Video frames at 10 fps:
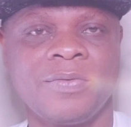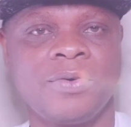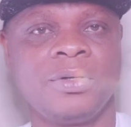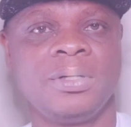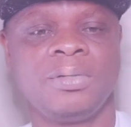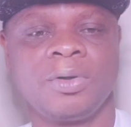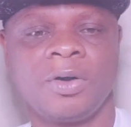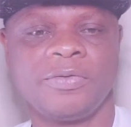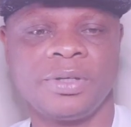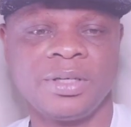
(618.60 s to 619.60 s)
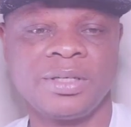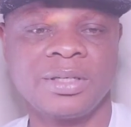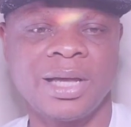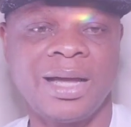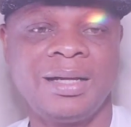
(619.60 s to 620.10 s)
from the look of
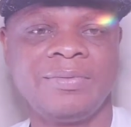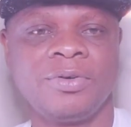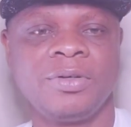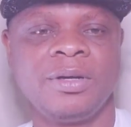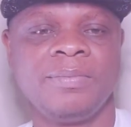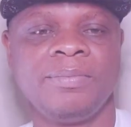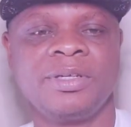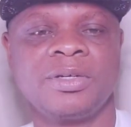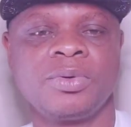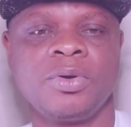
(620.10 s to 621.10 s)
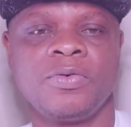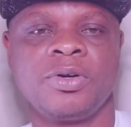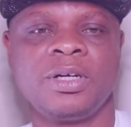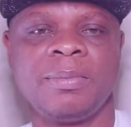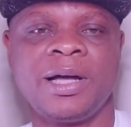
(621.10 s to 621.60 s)
things and from the message we got
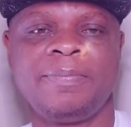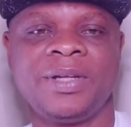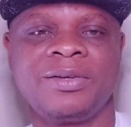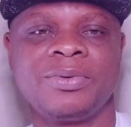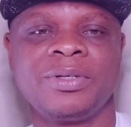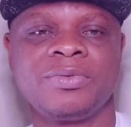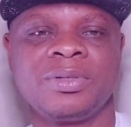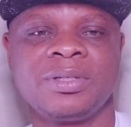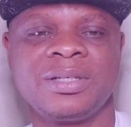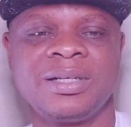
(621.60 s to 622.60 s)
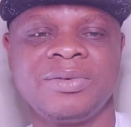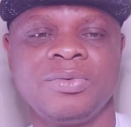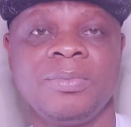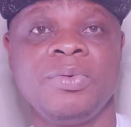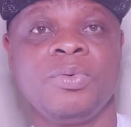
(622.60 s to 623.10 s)
from NEMA, that twenty twenty-three
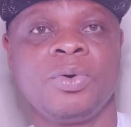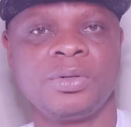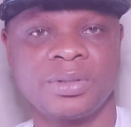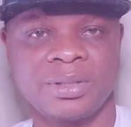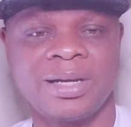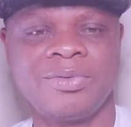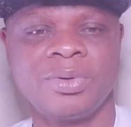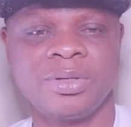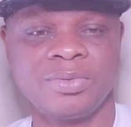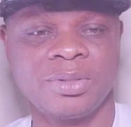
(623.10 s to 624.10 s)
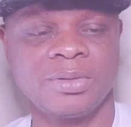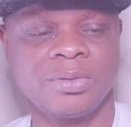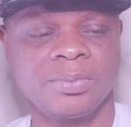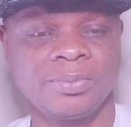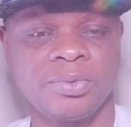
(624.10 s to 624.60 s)
will be worse than twenty
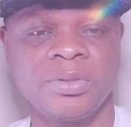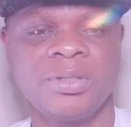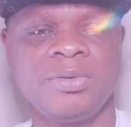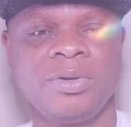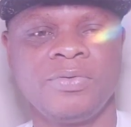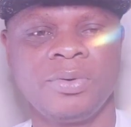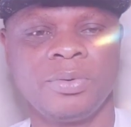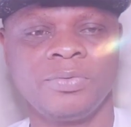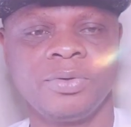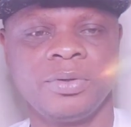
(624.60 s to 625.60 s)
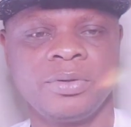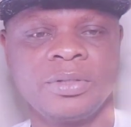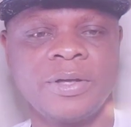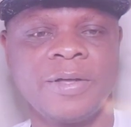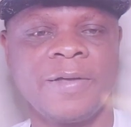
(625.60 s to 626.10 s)
twenty-two. What is the way forward for us?